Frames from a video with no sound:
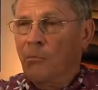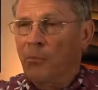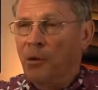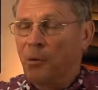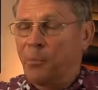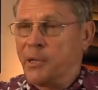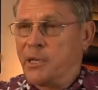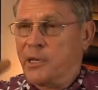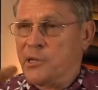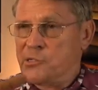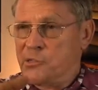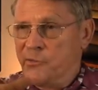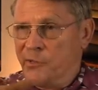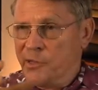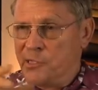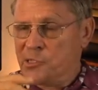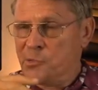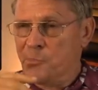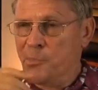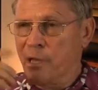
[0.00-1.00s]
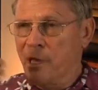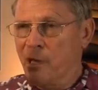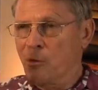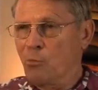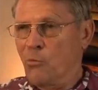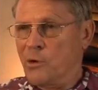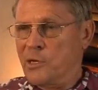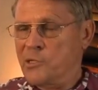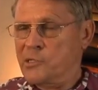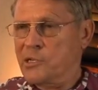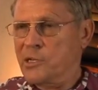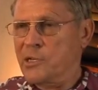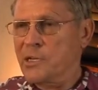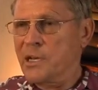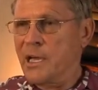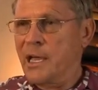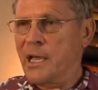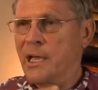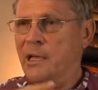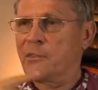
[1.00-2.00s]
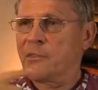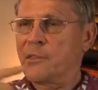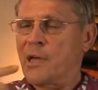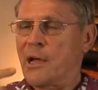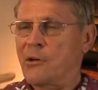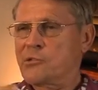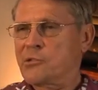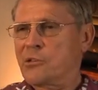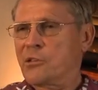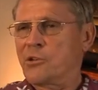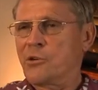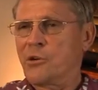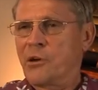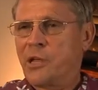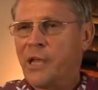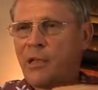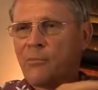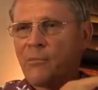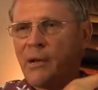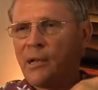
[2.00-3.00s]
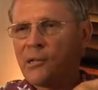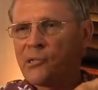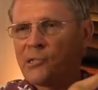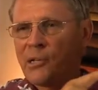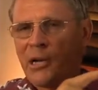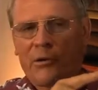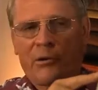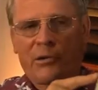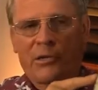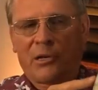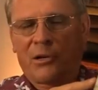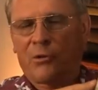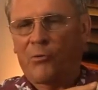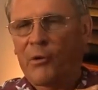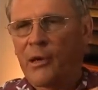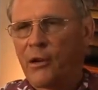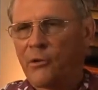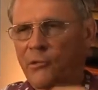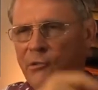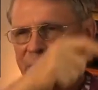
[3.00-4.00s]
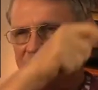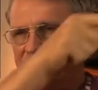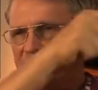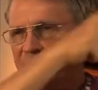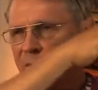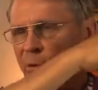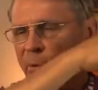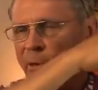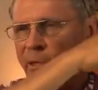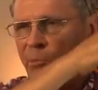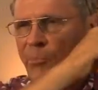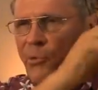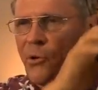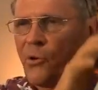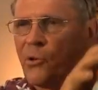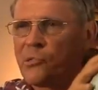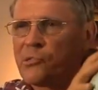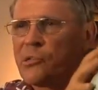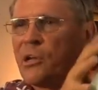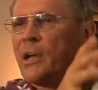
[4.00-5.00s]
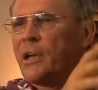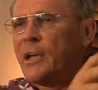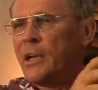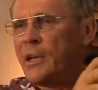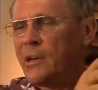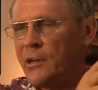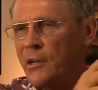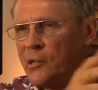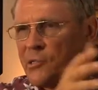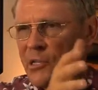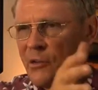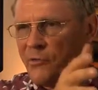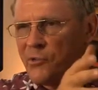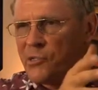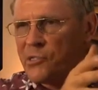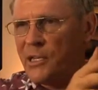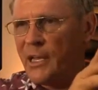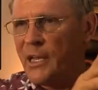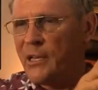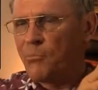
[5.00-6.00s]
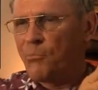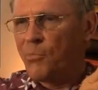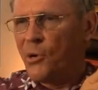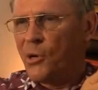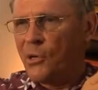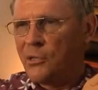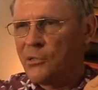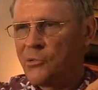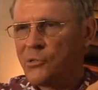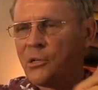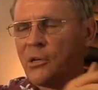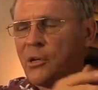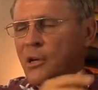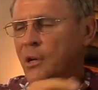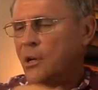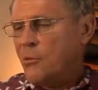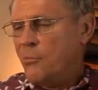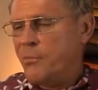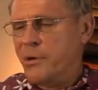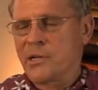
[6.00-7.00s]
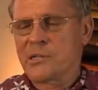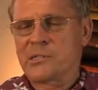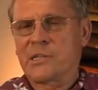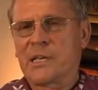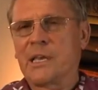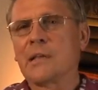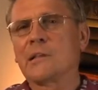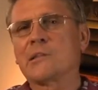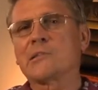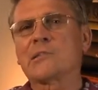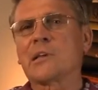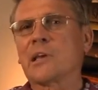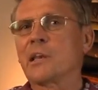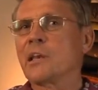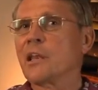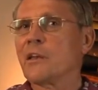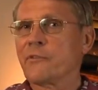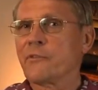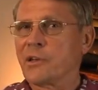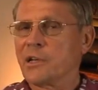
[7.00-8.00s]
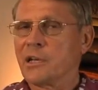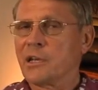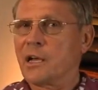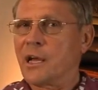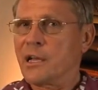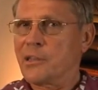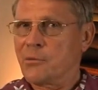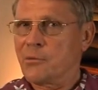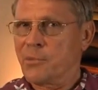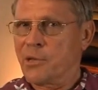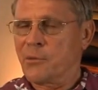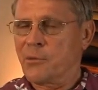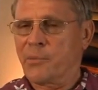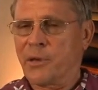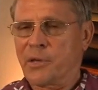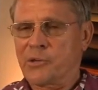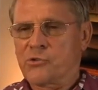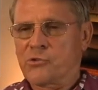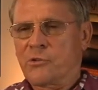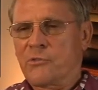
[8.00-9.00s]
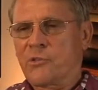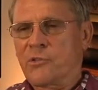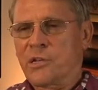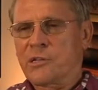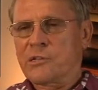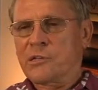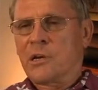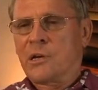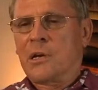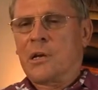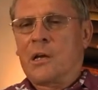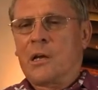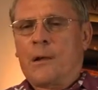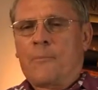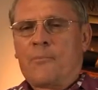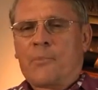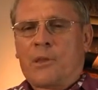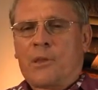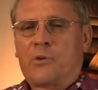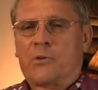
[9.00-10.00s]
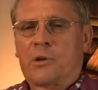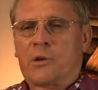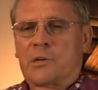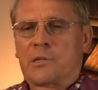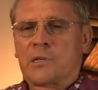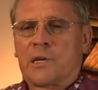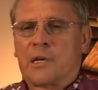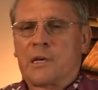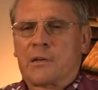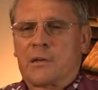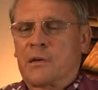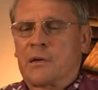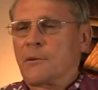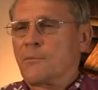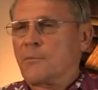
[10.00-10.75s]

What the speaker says: But because of its spin once a day, 1,038 miles an hour at the equator, 0 at the poles, it does have a slight bulge, but it's insignificant on the big picture of things. You can take